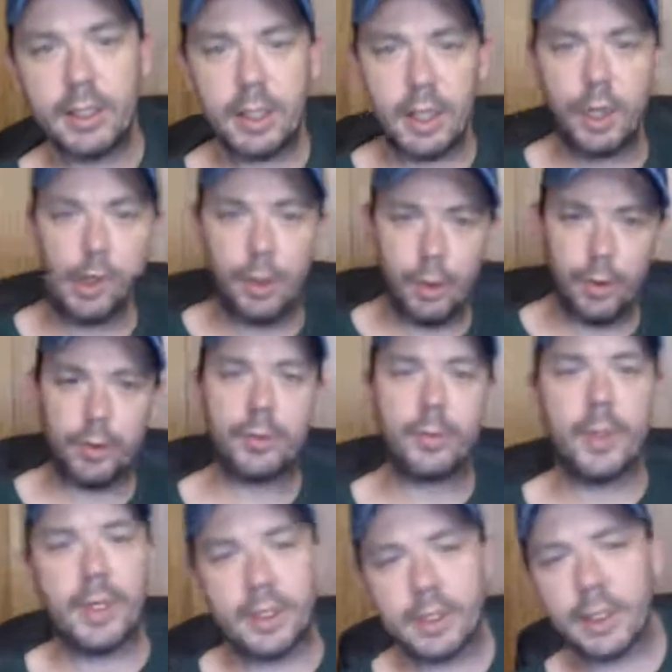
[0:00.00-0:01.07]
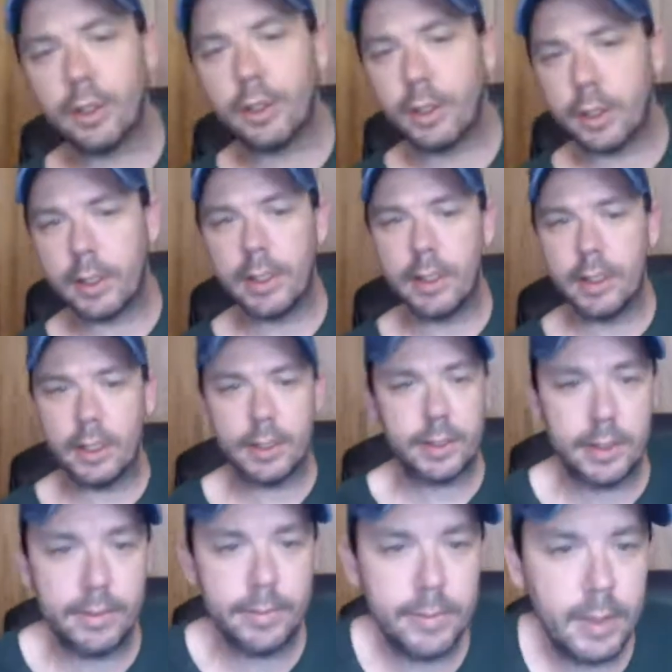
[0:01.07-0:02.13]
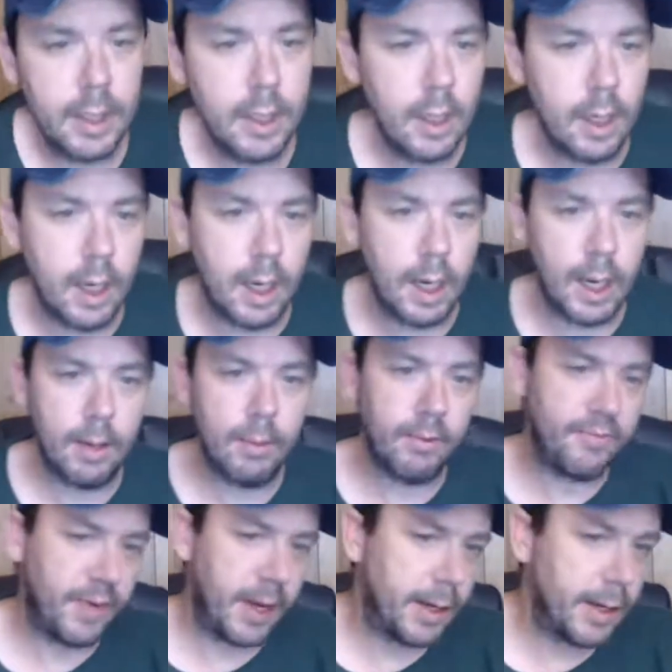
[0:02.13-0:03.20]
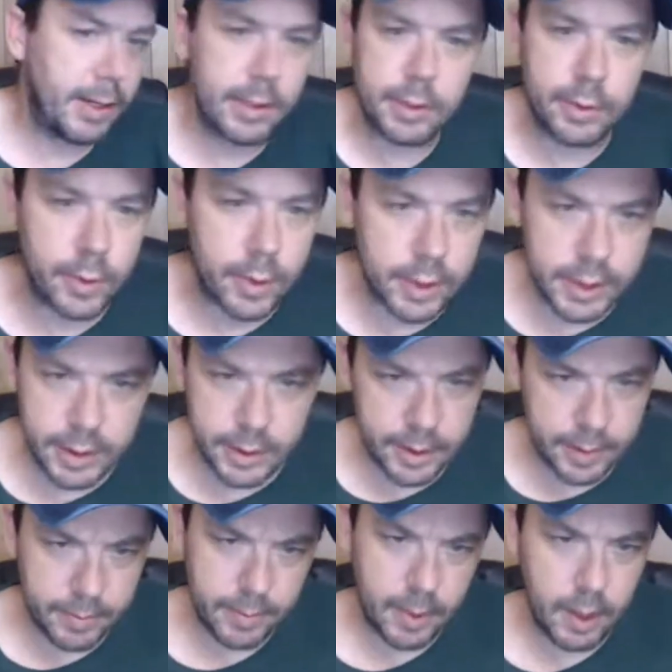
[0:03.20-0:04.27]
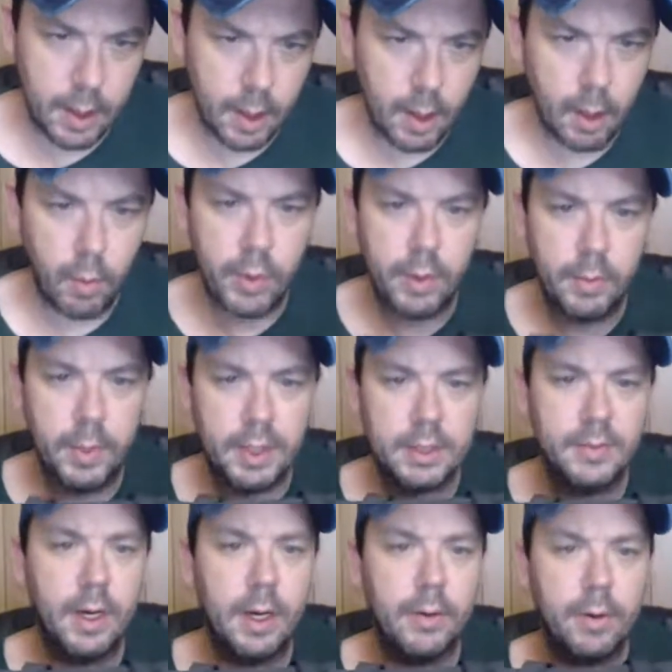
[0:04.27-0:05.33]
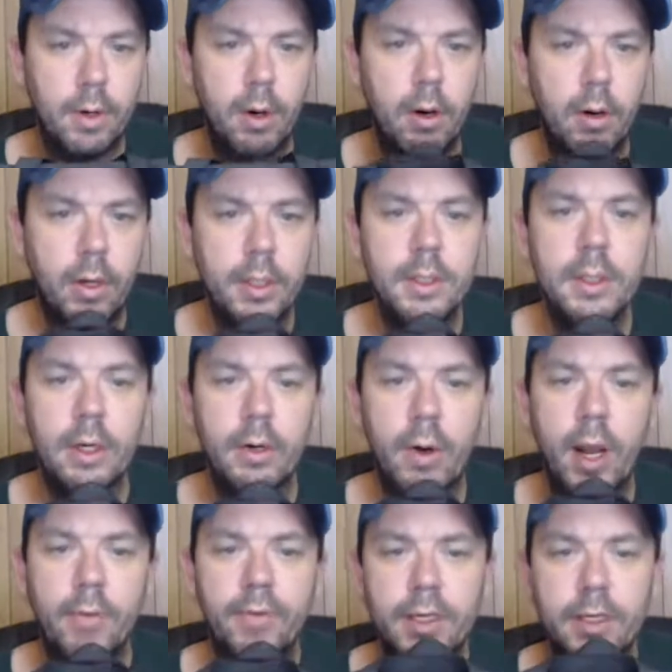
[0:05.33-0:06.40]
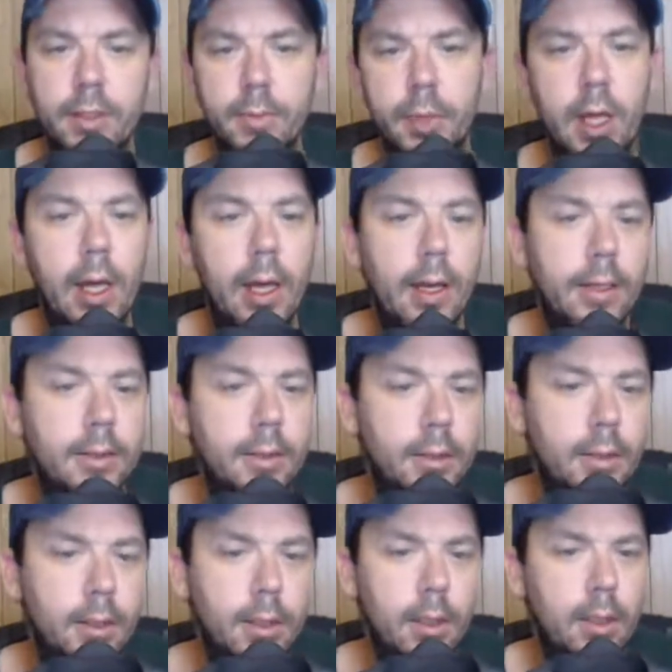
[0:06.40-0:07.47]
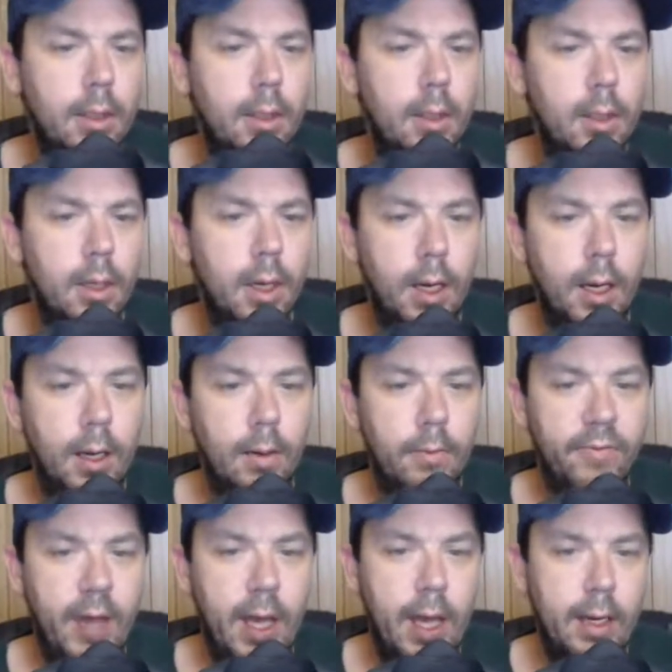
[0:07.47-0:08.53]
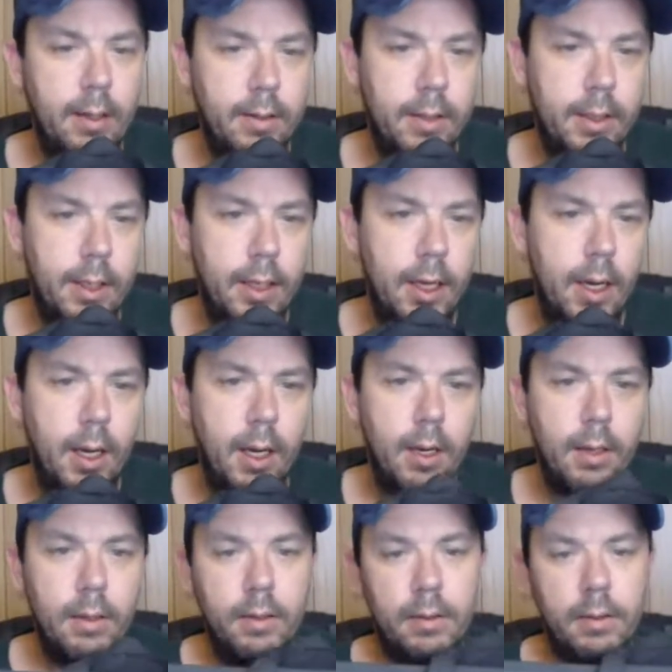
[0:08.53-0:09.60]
a used, but it's in good condition. We found it in a storage unit with a bunch of other artist and crafting supplies. In fact, the